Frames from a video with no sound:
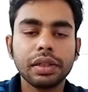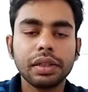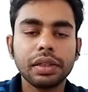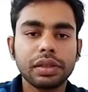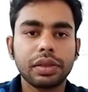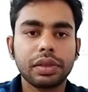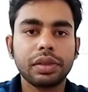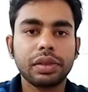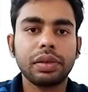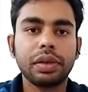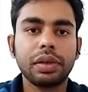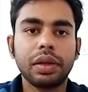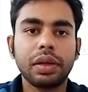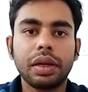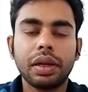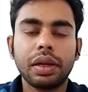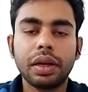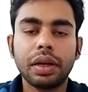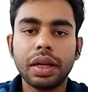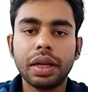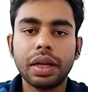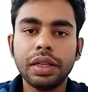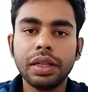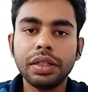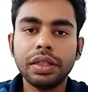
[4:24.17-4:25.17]

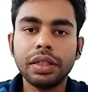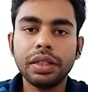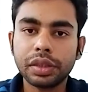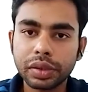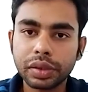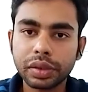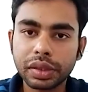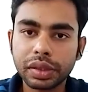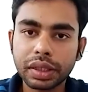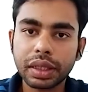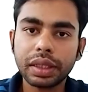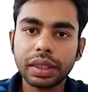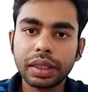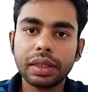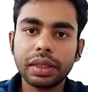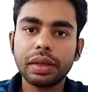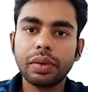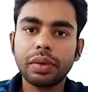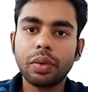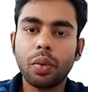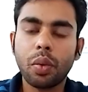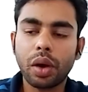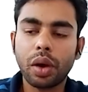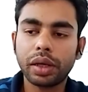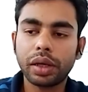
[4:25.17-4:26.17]
So in Switzerland,
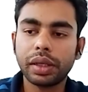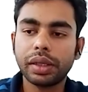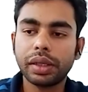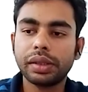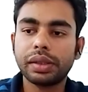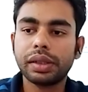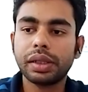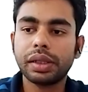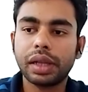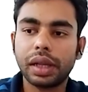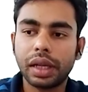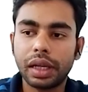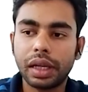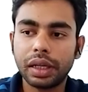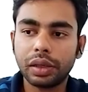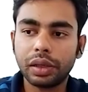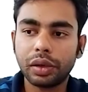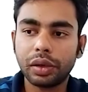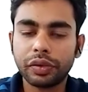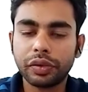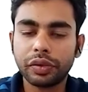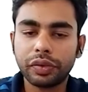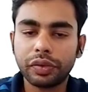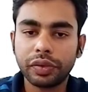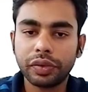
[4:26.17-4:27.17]
what is the kind
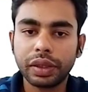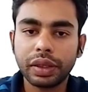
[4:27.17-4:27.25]
of